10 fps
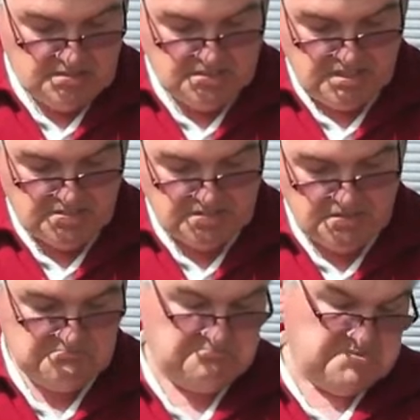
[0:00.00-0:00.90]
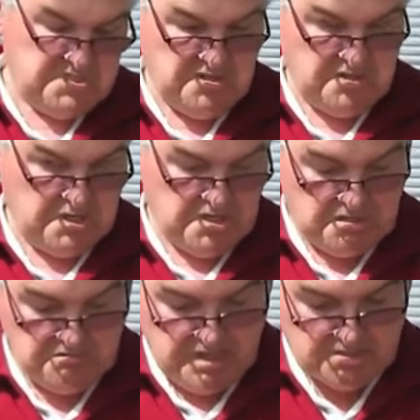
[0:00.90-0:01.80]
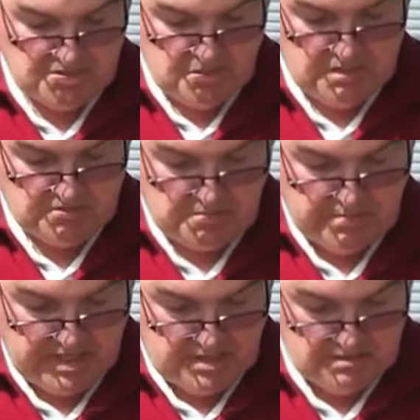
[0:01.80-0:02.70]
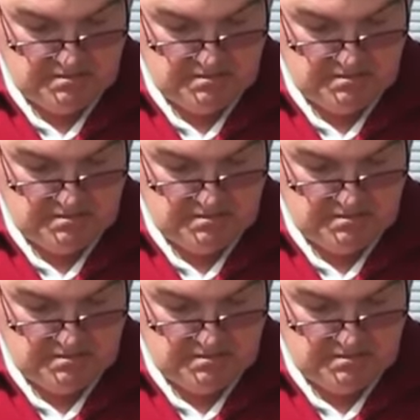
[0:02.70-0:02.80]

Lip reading: disc, you're looking at around £200.